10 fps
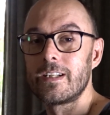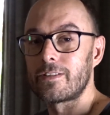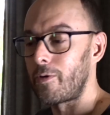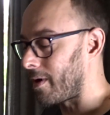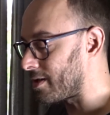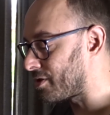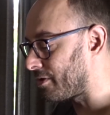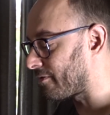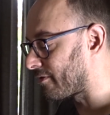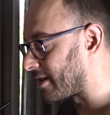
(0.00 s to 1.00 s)
So once
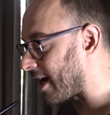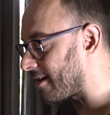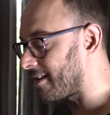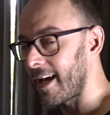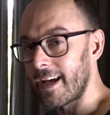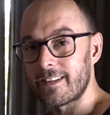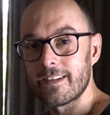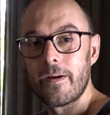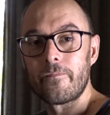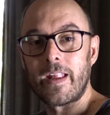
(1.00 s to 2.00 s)
you've done that,
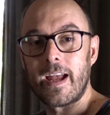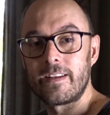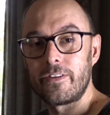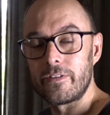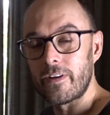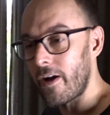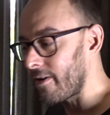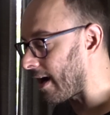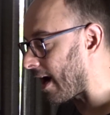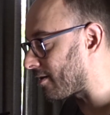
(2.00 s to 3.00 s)
and you
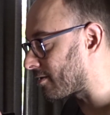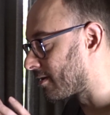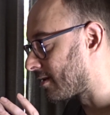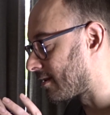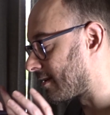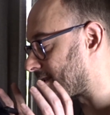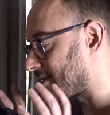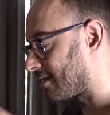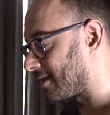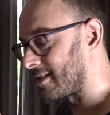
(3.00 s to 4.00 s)
know how
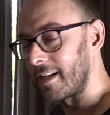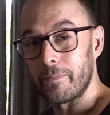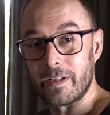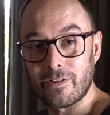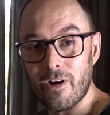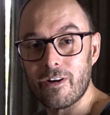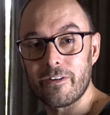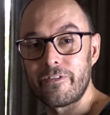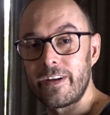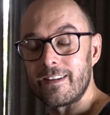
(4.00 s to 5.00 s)
this, the
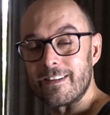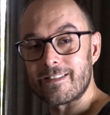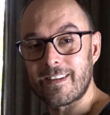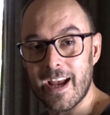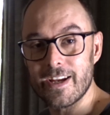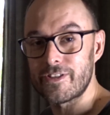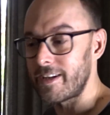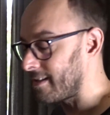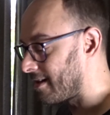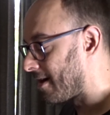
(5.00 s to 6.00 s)
cinematography, the
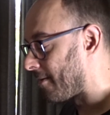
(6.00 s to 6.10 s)
staging,